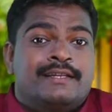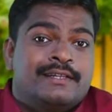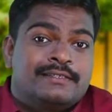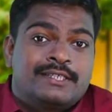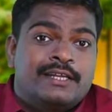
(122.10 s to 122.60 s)
and
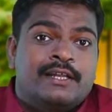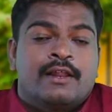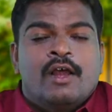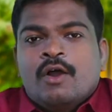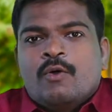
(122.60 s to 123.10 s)
they say
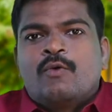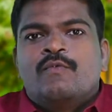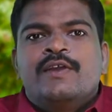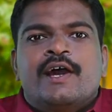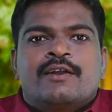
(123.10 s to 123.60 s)
that,
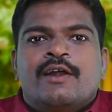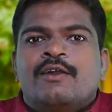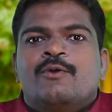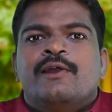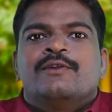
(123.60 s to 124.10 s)
we are
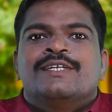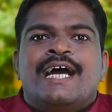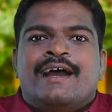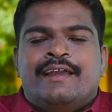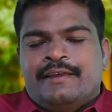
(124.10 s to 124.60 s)
not going to
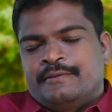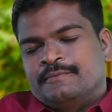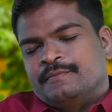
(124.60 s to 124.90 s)
die.